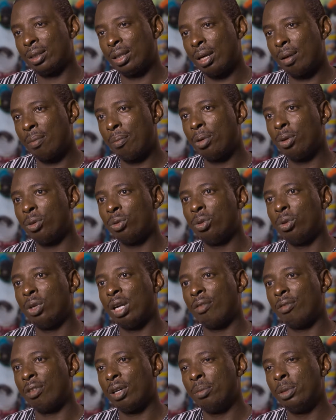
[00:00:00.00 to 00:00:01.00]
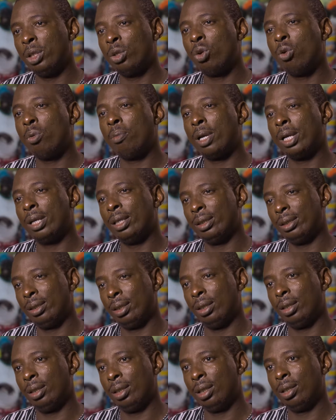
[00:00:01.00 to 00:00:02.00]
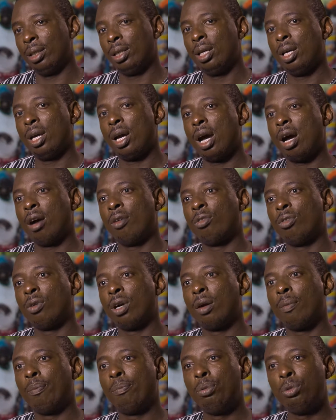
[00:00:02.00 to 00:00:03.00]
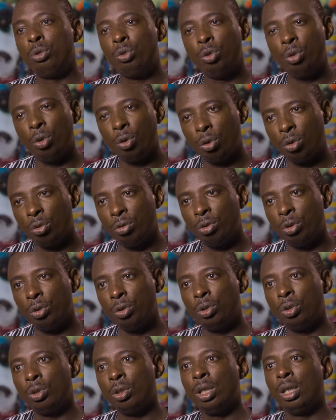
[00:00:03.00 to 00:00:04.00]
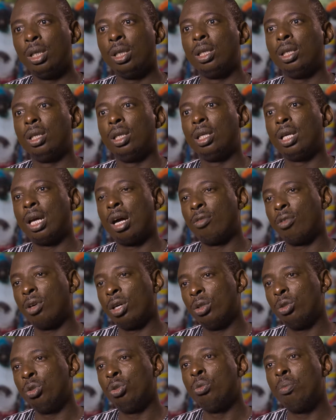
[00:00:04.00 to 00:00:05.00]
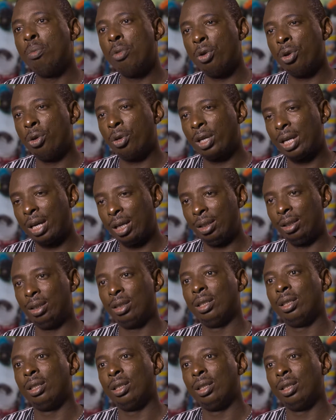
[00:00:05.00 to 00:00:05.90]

it's the whole family, how to help them having a better income and a better quality of life.